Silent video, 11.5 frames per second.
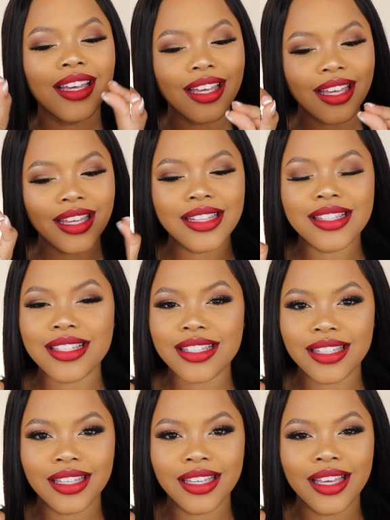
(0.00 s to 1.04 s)
it
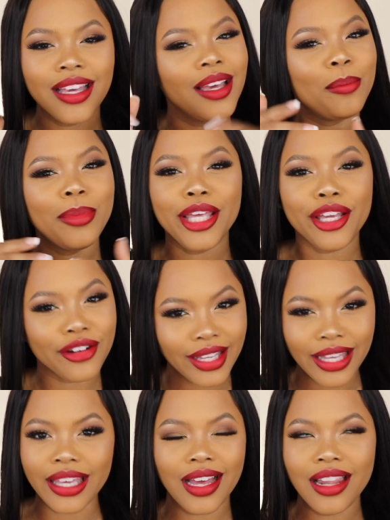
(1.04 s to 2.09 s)

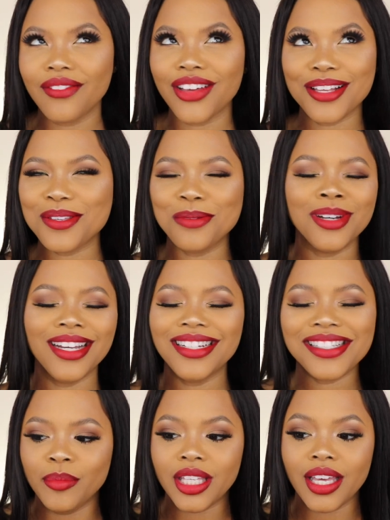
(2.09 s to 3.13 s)
period i love y'all so
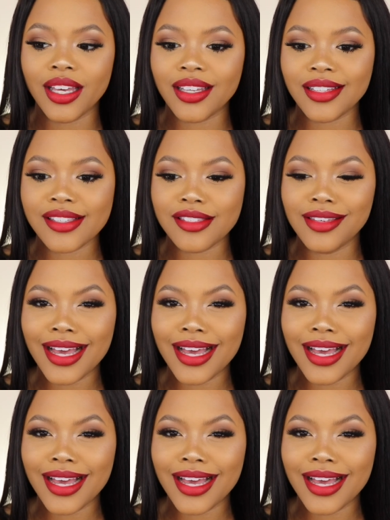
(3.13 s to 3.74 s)
much because you